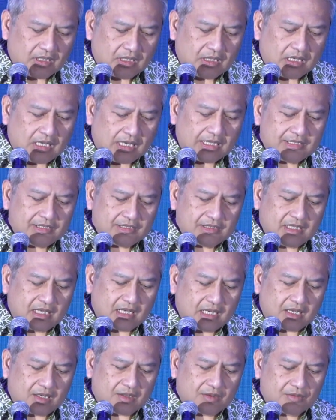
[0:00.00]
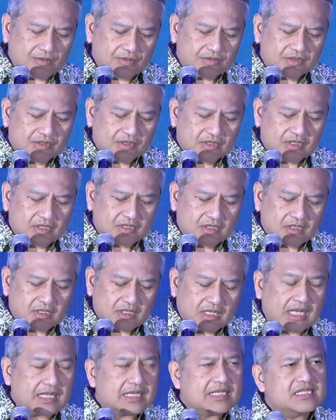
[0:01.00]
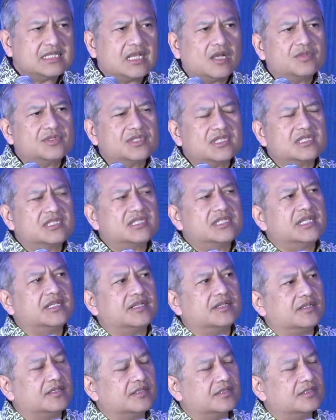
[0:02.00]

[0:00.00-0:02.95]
I heard how, I guess how sincere,